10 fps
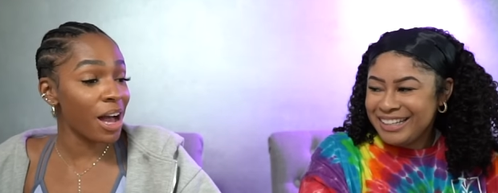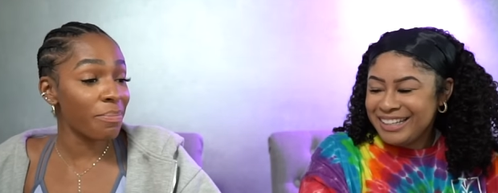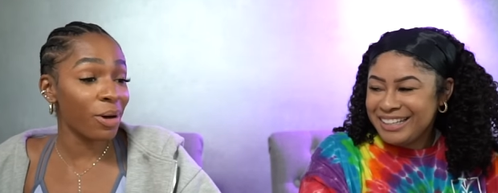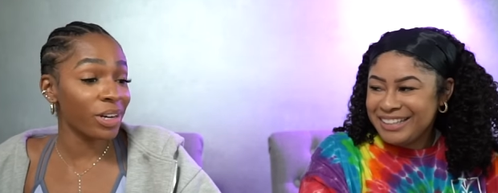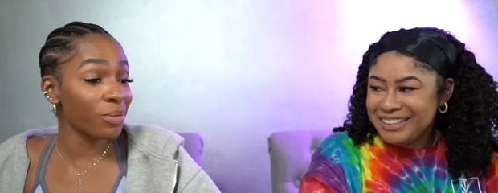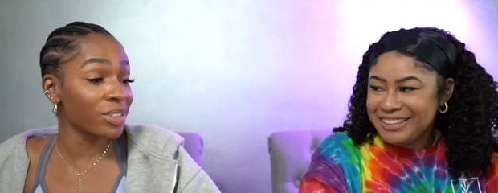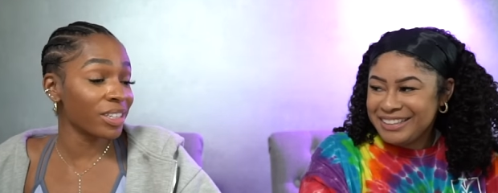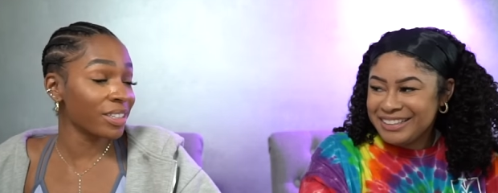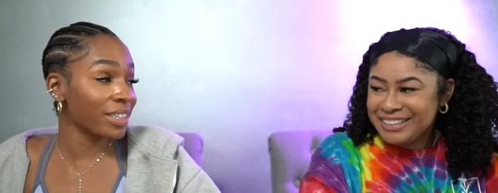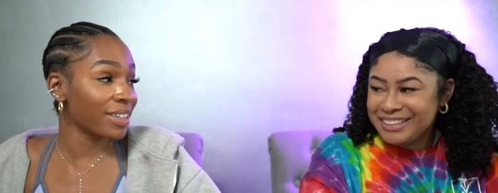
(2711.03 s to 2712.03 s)
Speaker 1: compote, it was
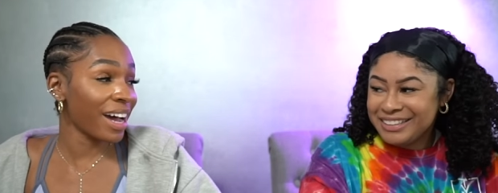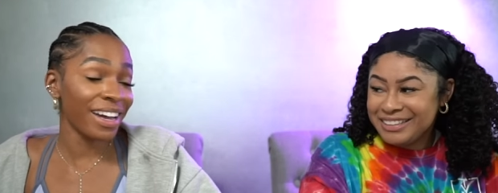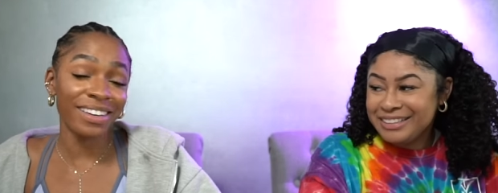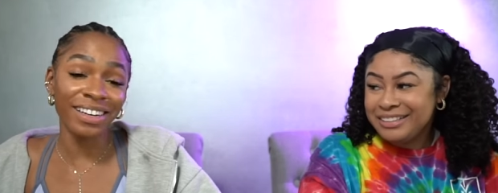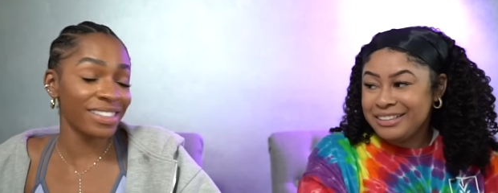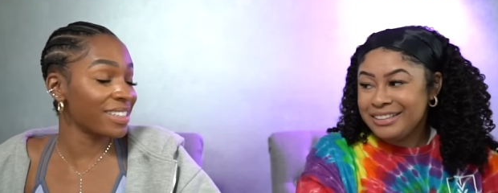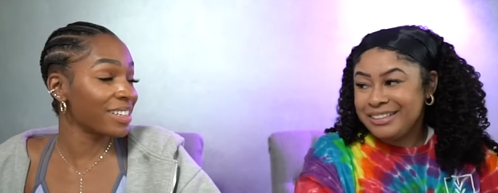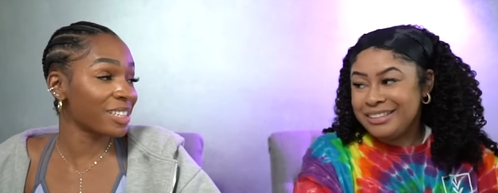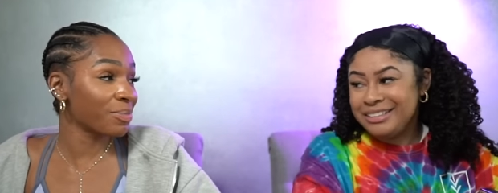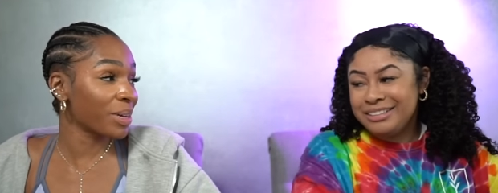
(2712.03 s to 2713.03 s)
good. I ain't done it
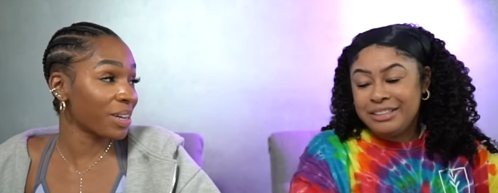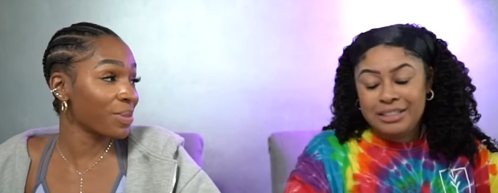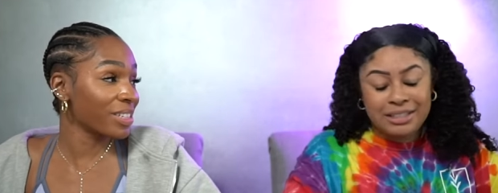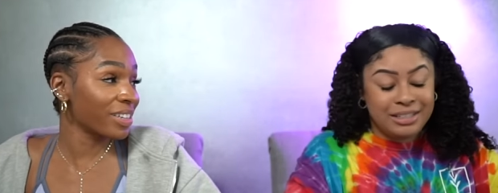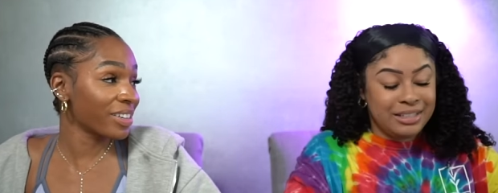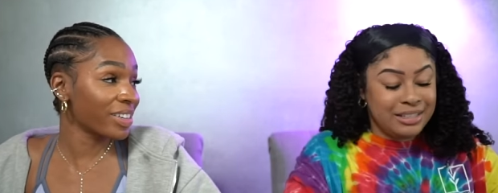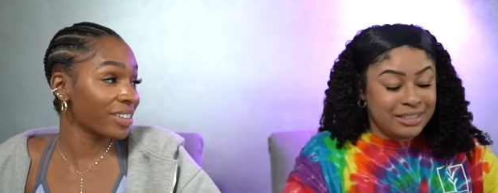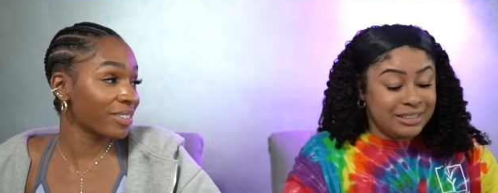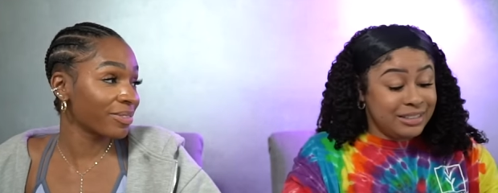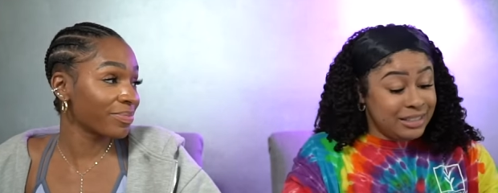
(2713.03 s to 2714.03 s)
since, but it was good.
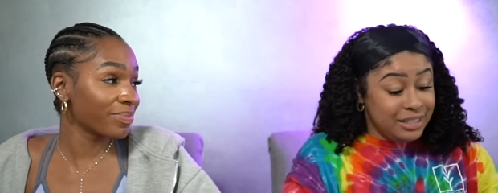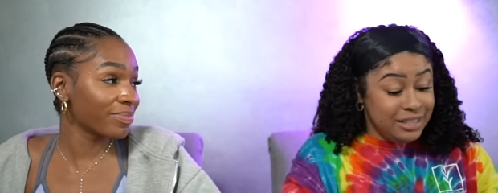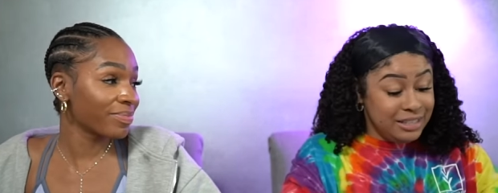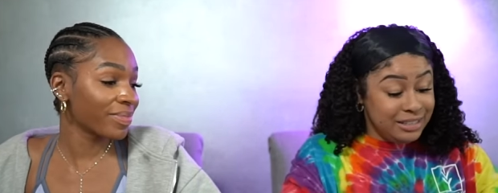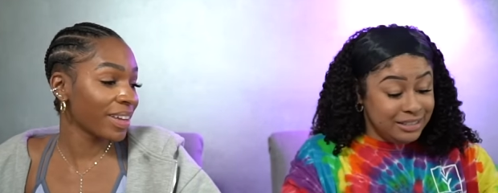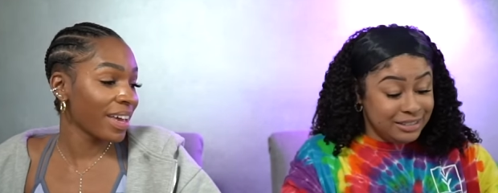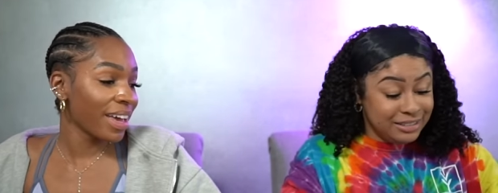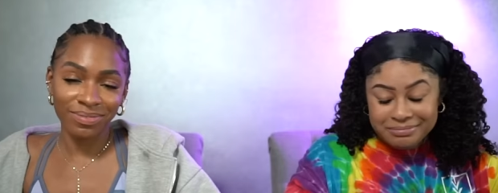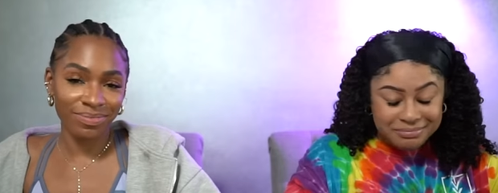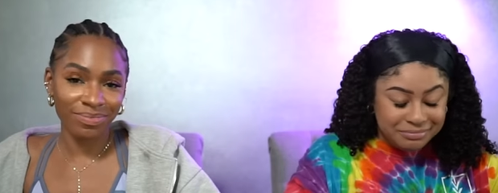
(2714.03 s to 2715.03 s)
See?
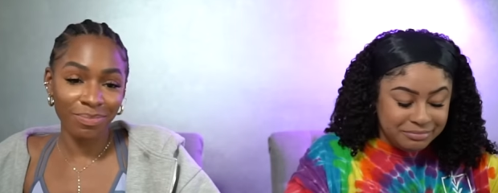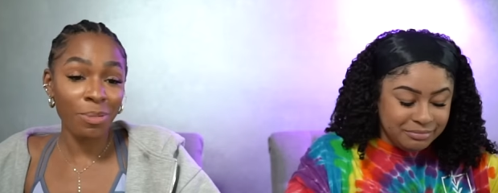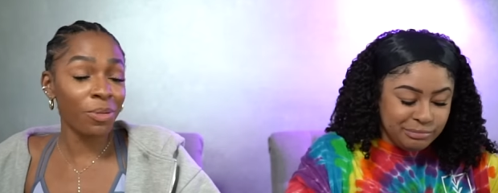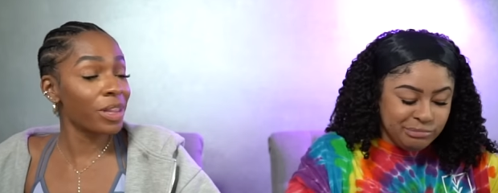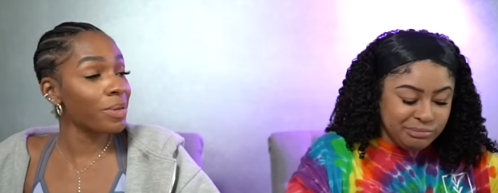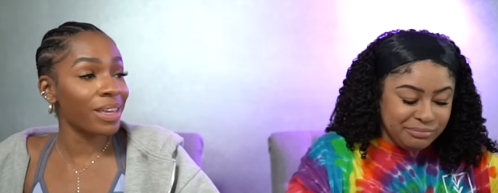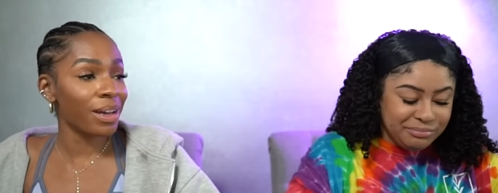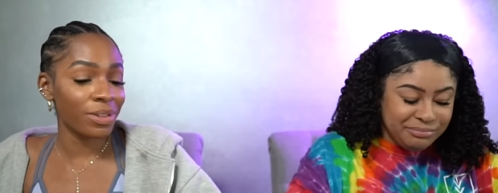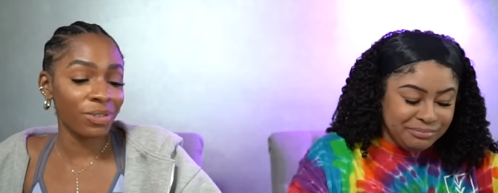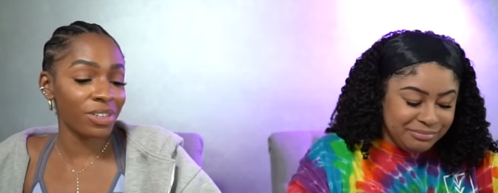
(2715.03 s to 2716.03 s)
People really think
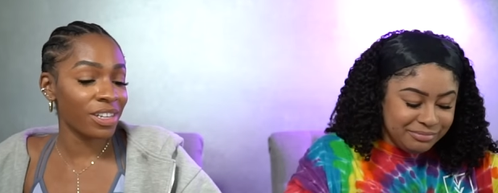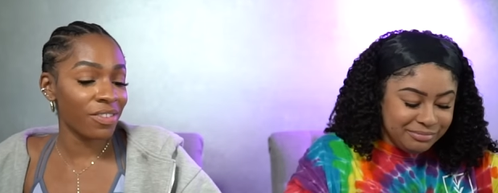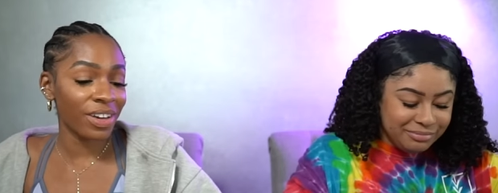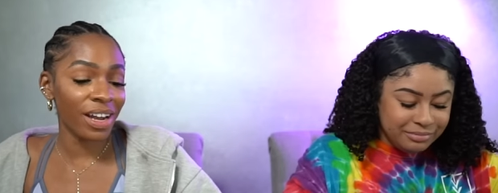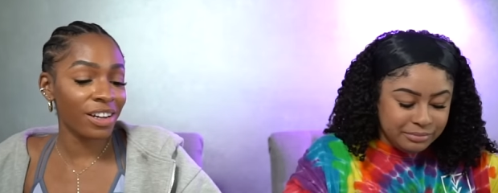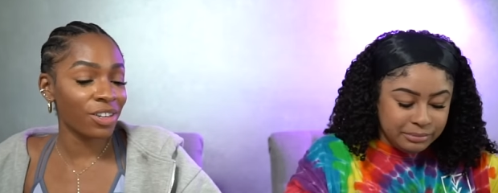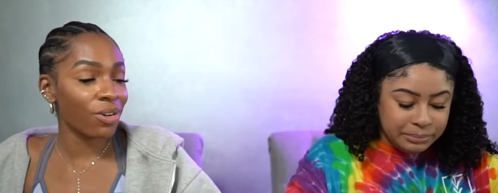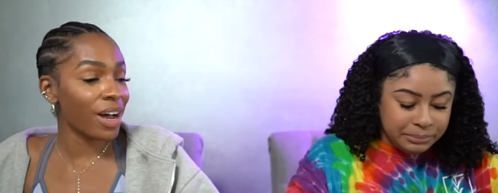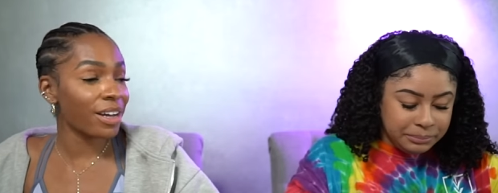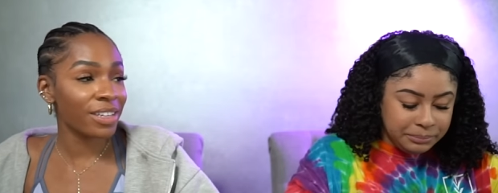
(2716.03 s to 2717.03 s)
I be doing stuff, and I
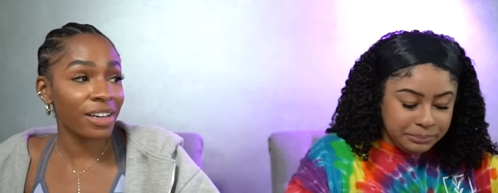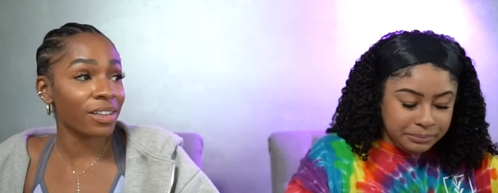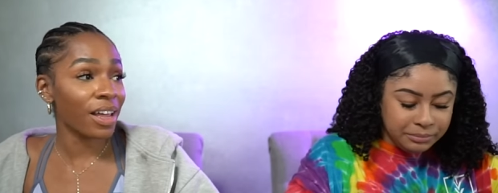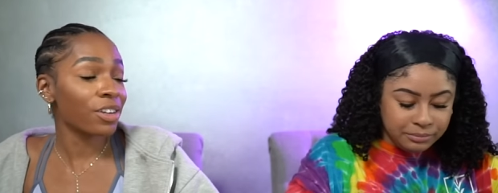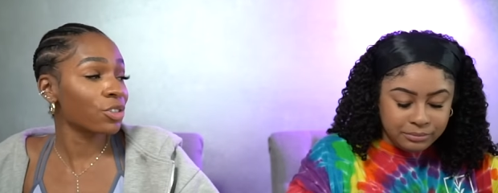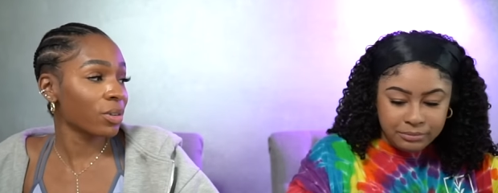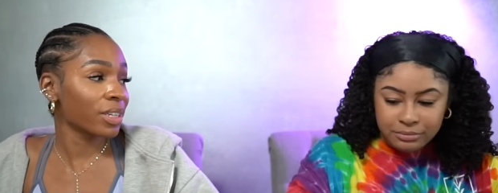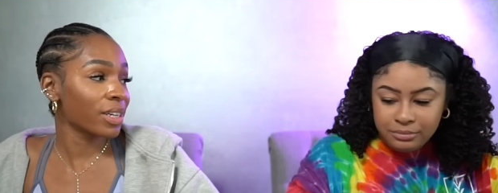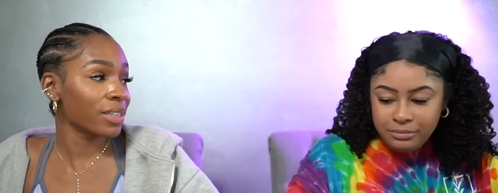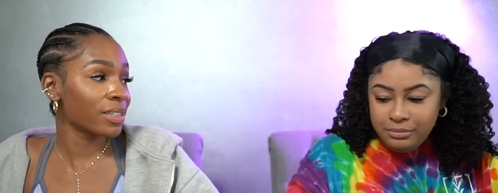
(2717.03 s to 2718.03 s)
don't. I take a lot of
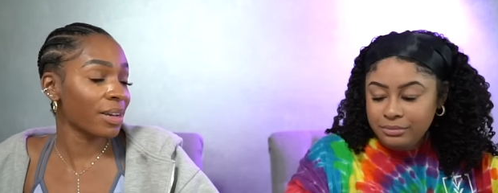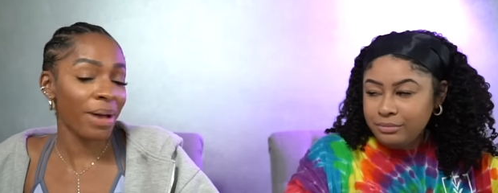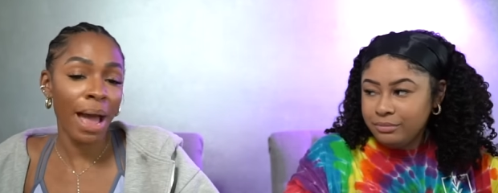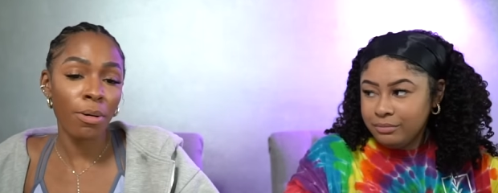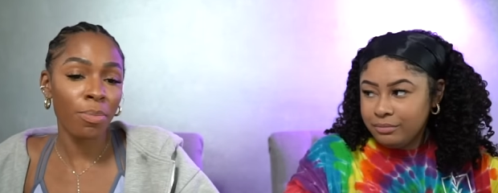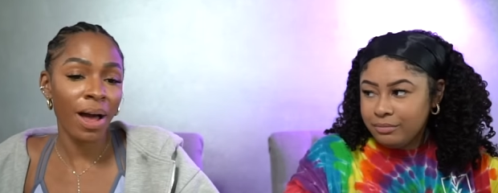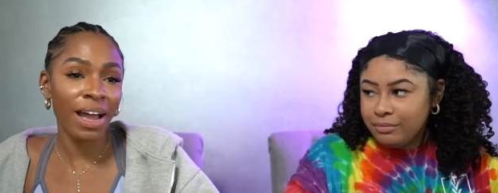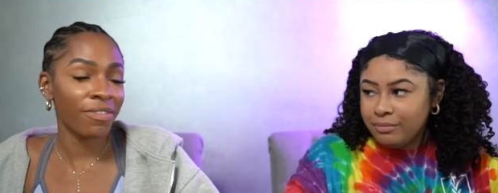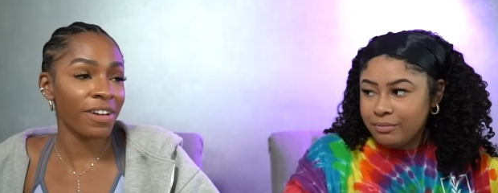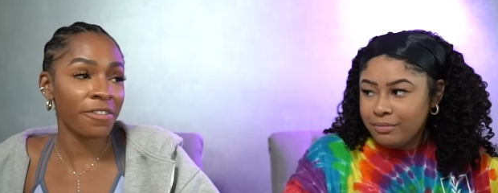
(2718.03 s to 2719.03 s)
shortcuts. Like my apple
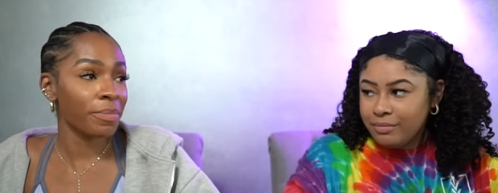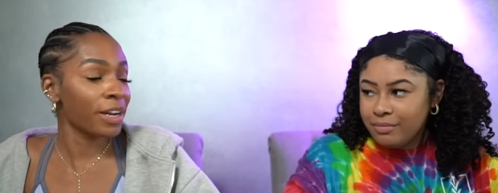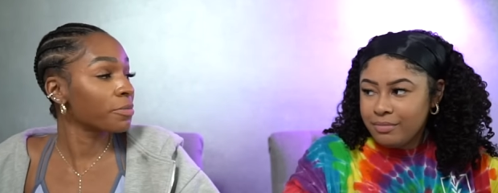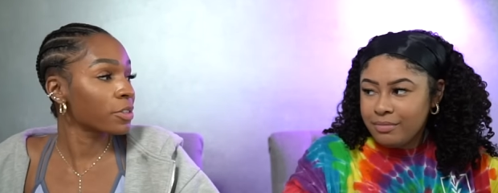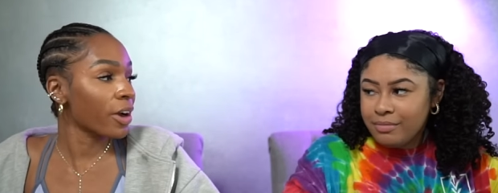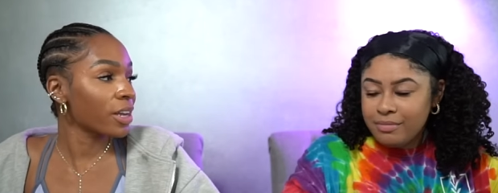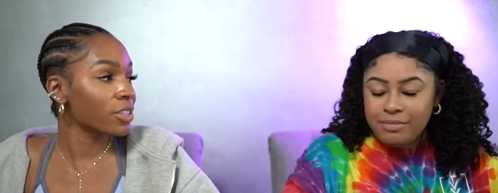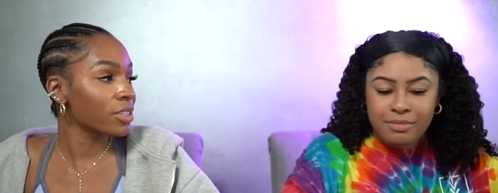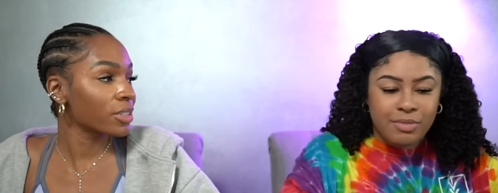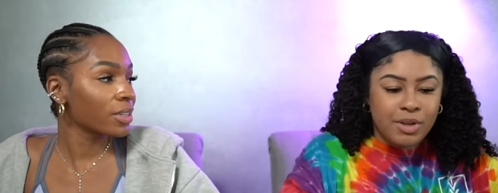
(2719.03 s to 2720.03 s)
pie, I've never made it from scratch.